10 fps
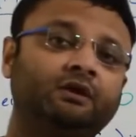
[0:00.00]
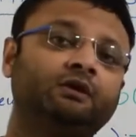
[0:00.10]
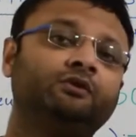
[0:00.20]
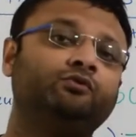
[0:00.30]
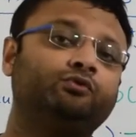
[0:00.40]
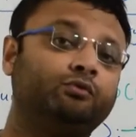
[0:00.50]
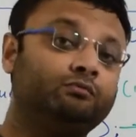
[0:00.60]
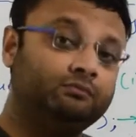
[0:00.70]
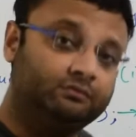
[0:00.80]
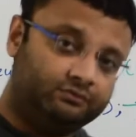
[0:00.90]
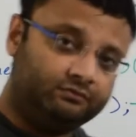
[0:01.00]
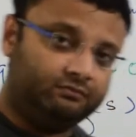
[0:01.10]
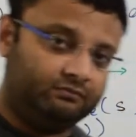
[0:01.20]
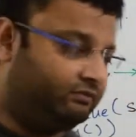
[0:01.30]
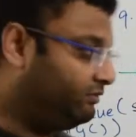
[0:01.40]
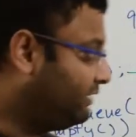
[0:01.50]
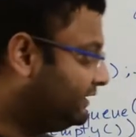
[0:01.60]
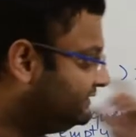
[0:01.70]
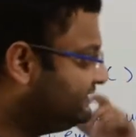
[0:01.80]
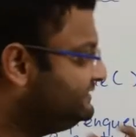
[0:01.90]
So rather
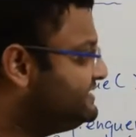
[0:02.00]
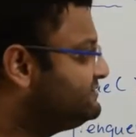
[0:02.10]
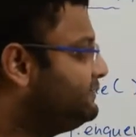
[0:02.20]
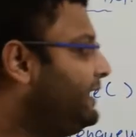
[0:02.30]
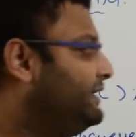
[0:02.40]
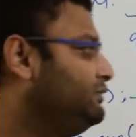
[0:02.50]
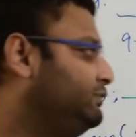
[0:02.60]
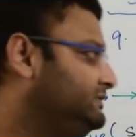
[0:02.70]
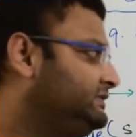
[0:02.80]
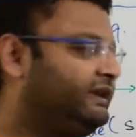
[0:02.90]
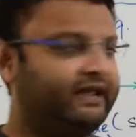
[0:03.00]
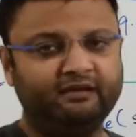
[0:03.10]
than just writing what is the